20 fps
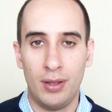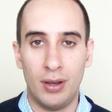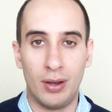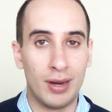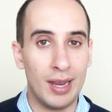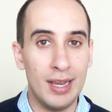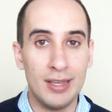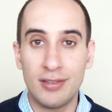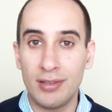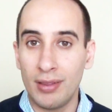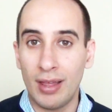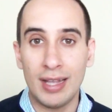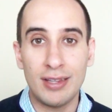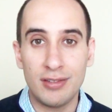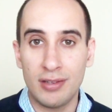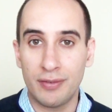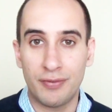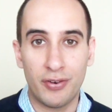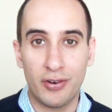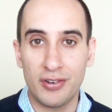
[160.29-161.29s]
Okay, so
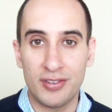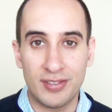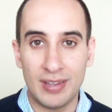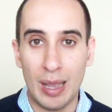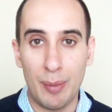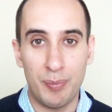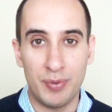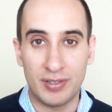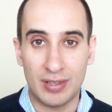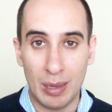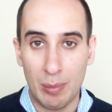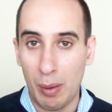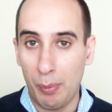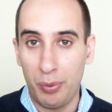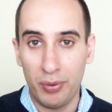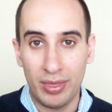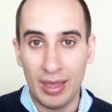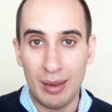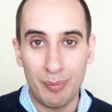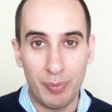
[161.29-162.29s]
that's your first step is come
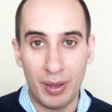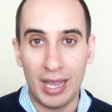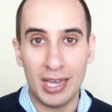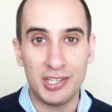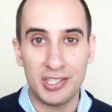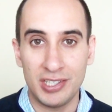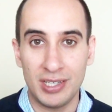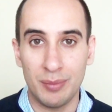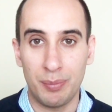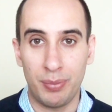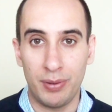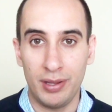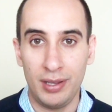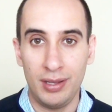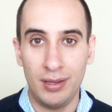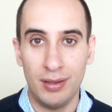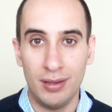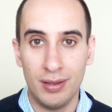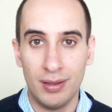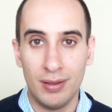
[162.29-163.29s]
up with that passionate
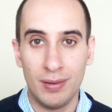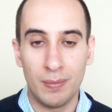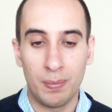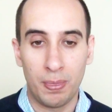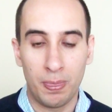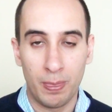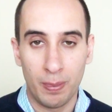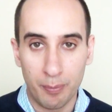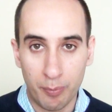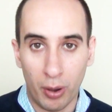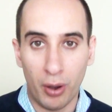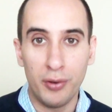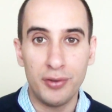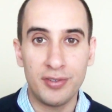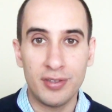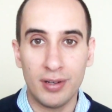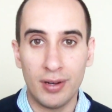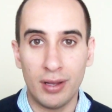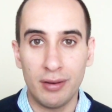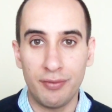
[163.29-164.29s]
plea,
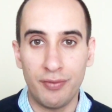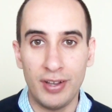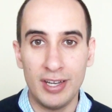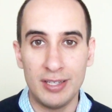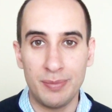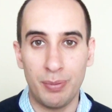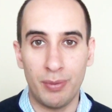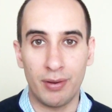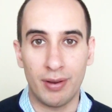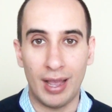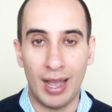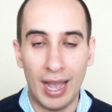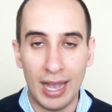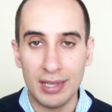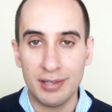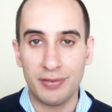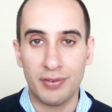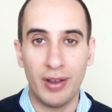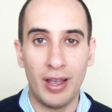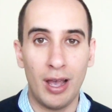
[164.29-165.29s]
post it on Facebook,
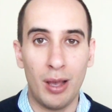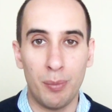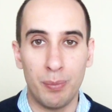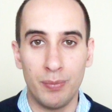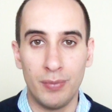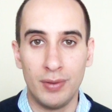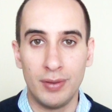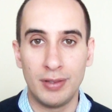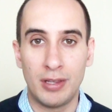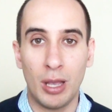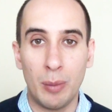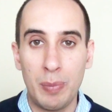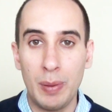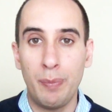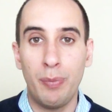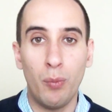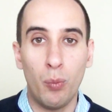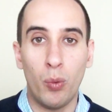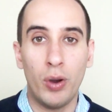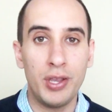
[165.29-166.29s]
ask for help, tell
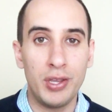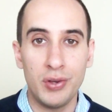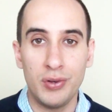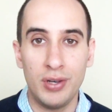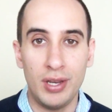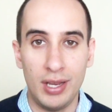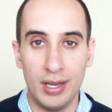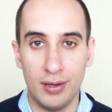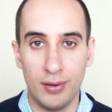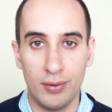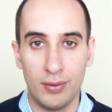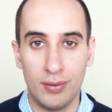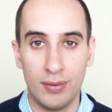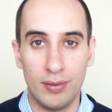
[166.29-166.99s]
people what you need.